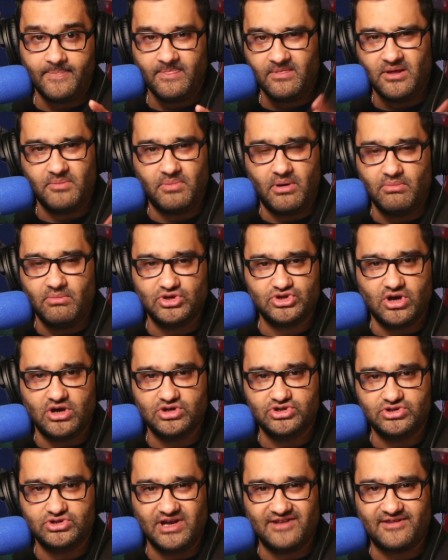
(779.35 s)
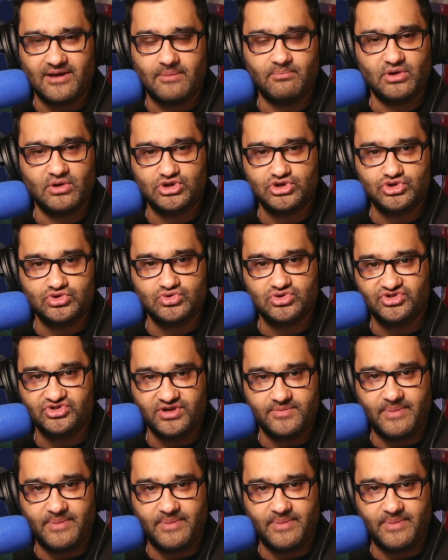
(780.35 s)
They probably charge you, example, £200